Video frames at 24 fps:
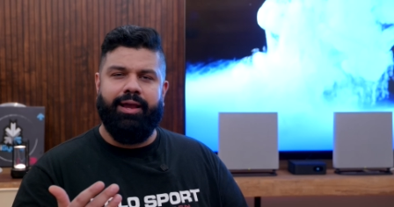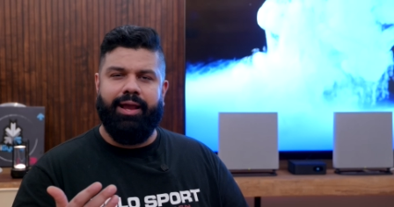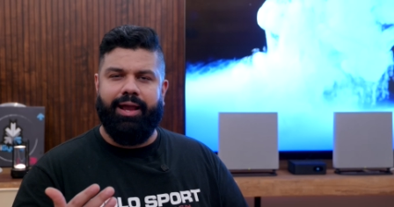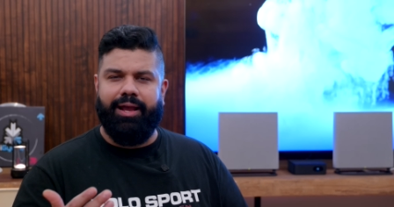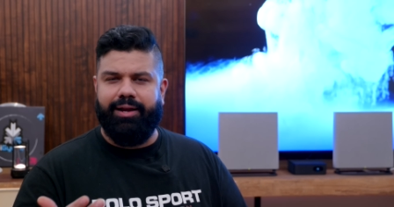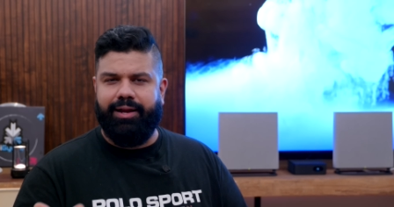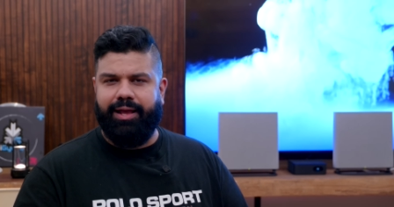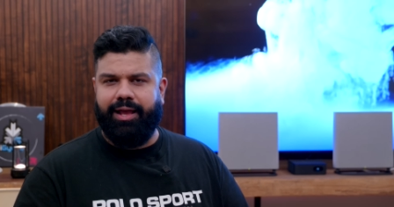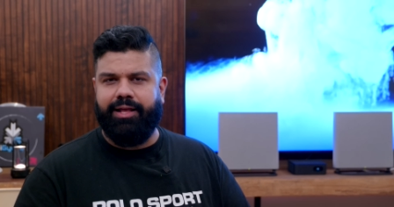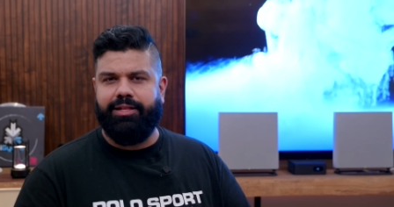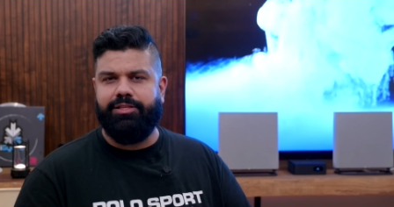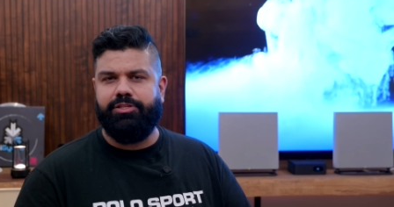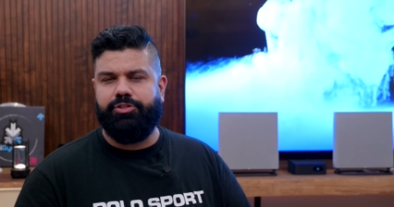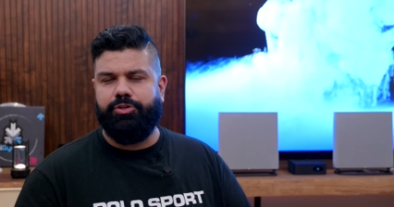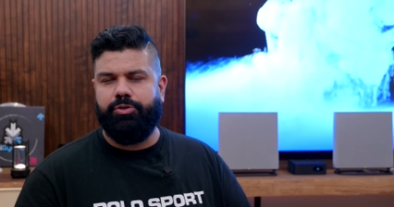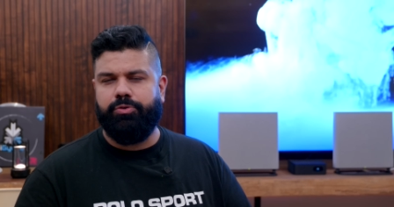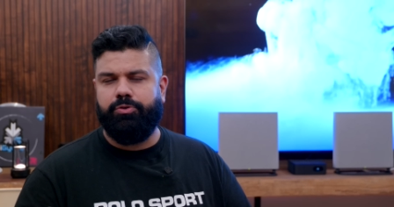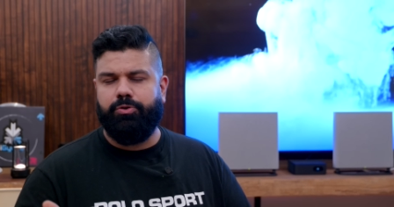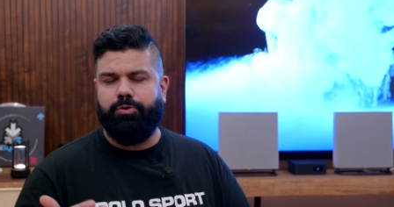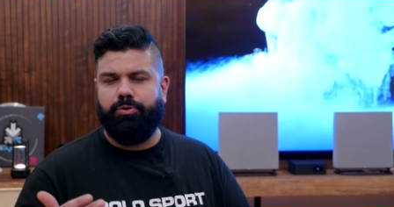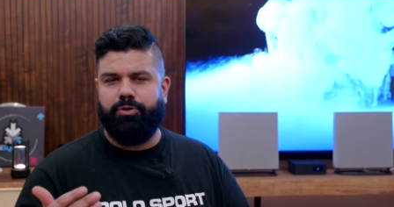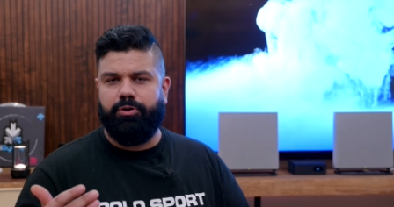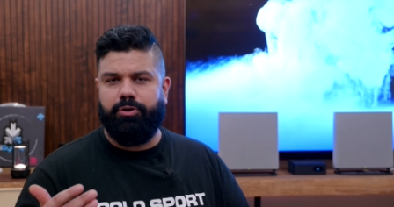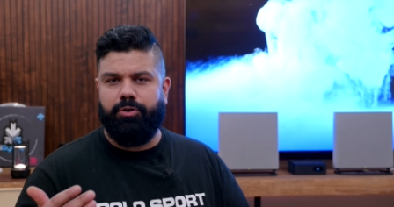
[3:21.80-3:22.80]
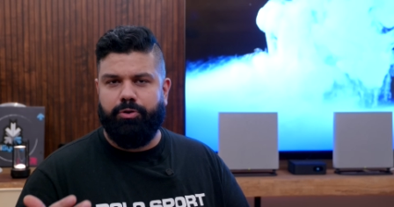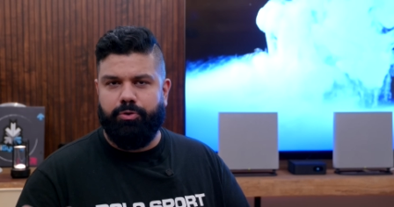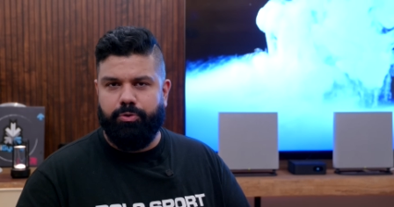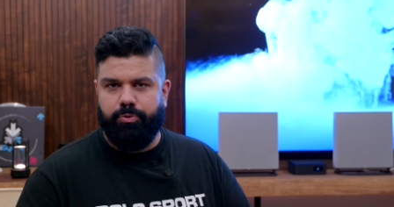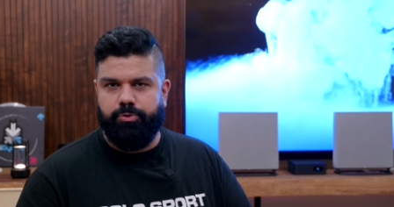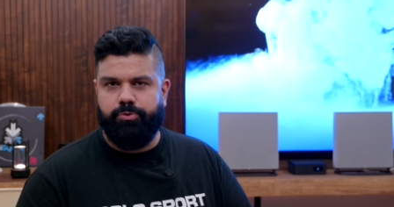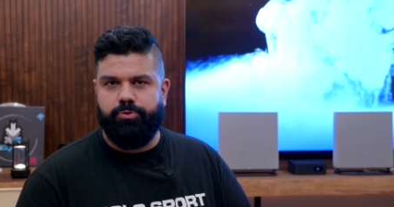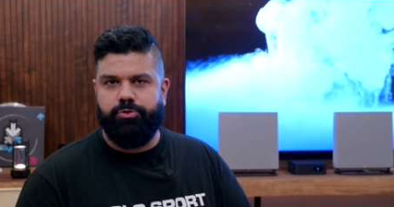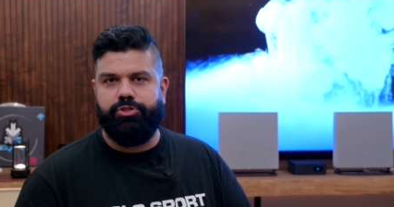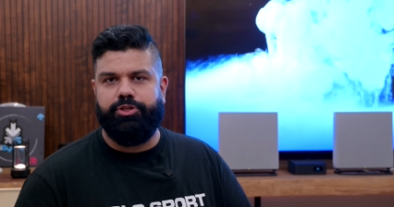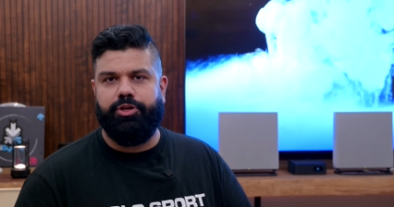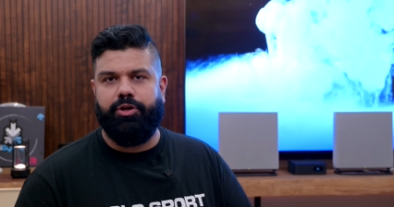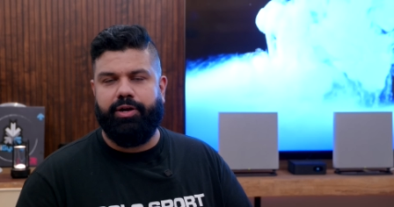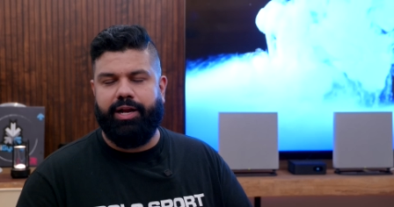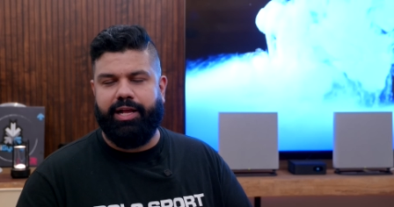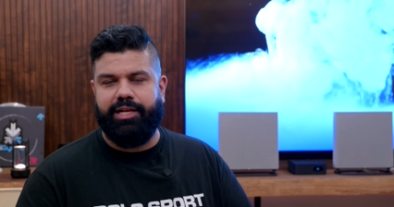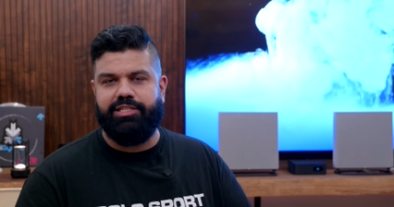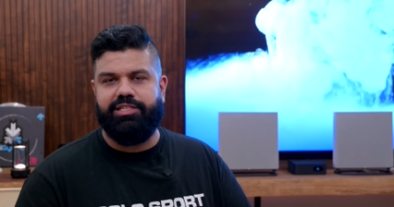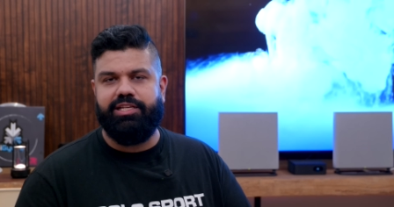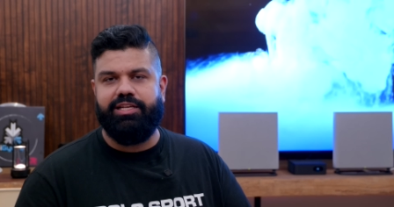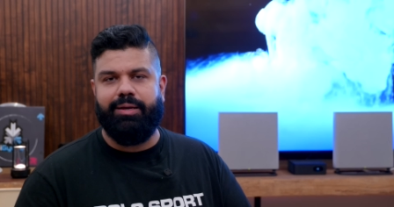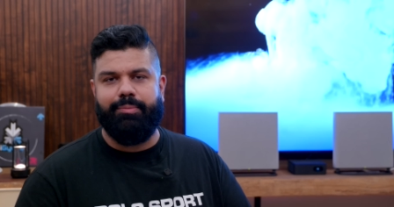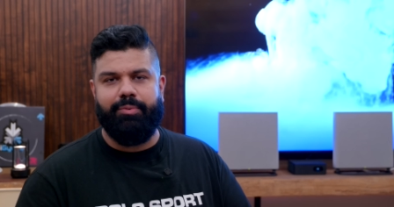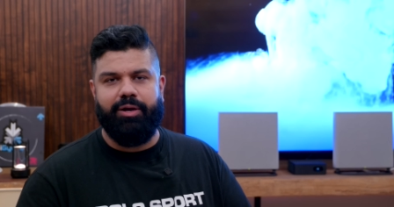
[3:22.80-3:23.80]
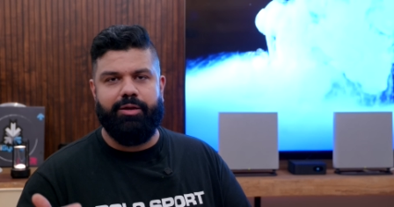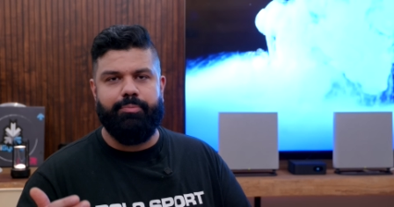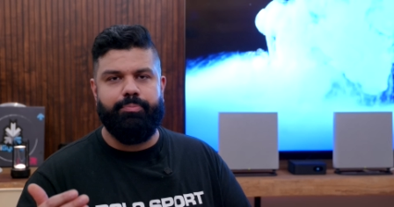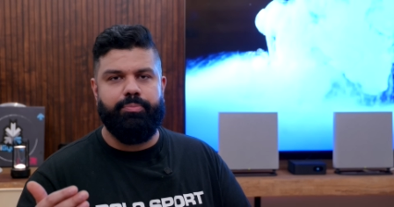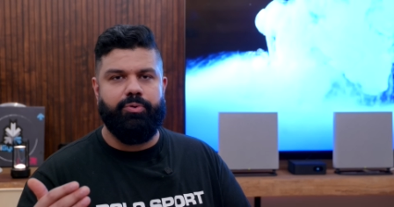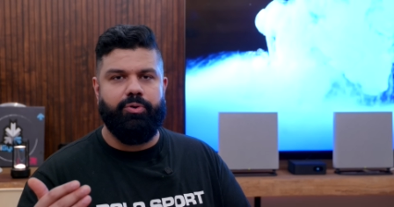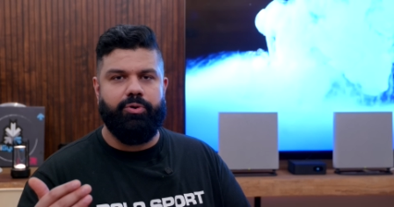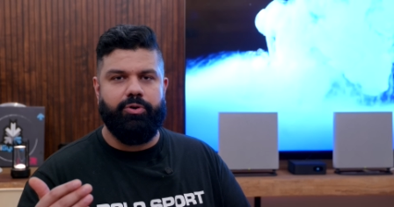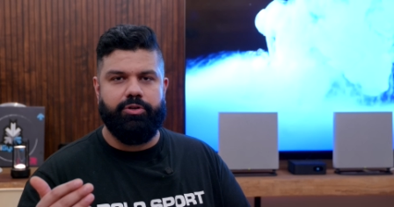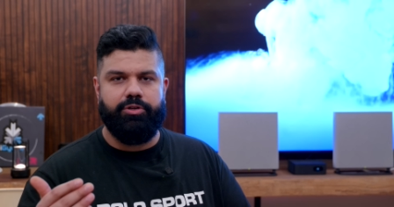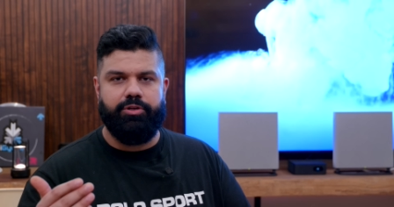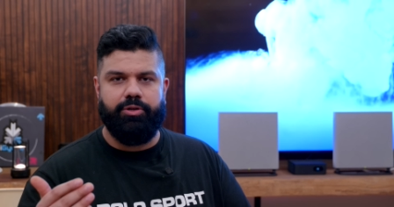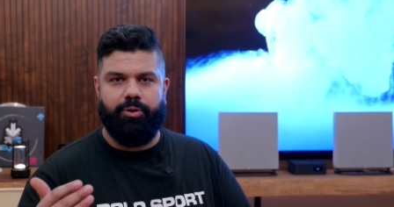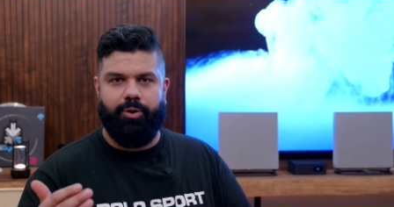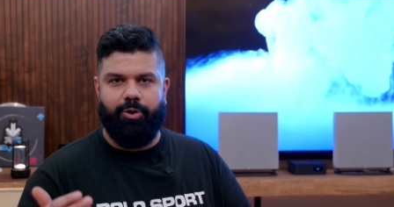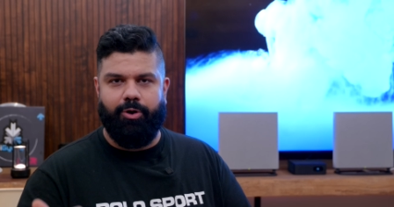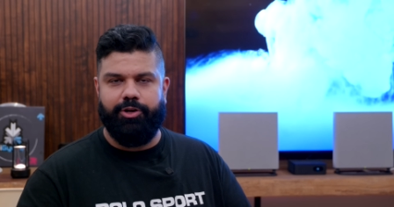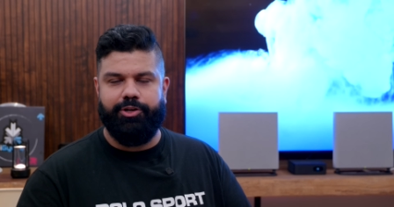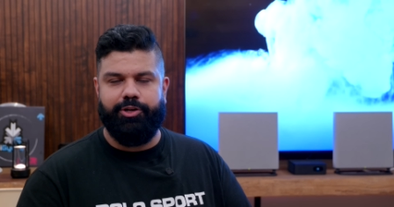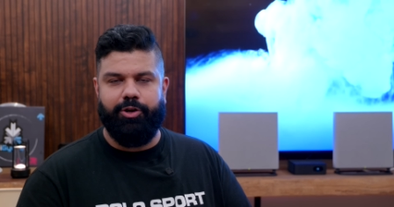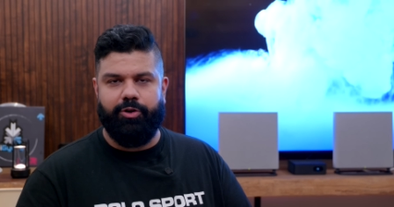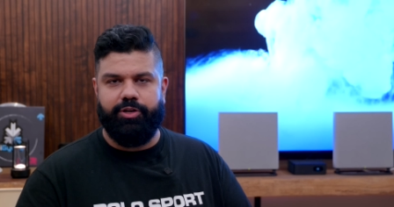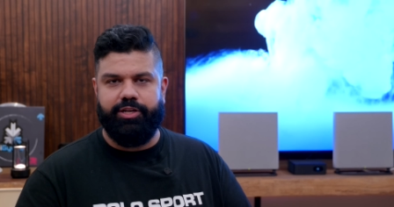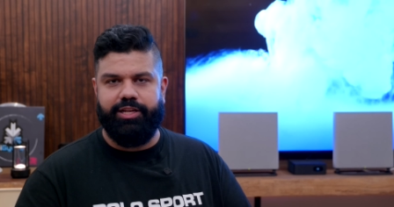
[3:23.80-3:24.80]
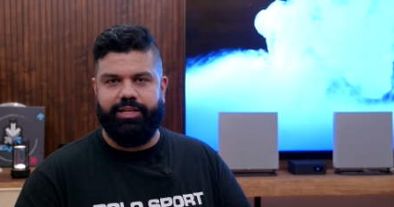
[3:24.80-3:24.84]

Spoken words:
and hence you don't lose your HDMI port on your